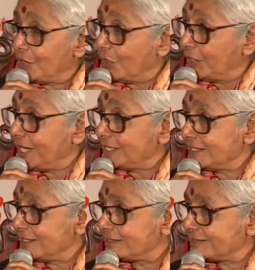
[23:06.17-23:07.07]

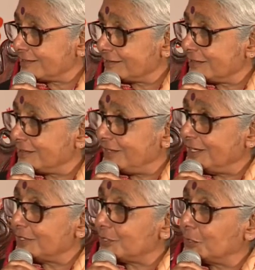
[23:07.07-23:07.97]
inaugurated it three
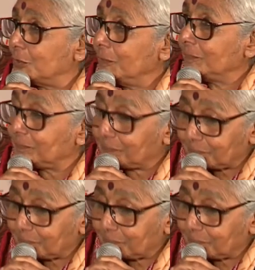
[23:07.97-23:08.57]
years ago,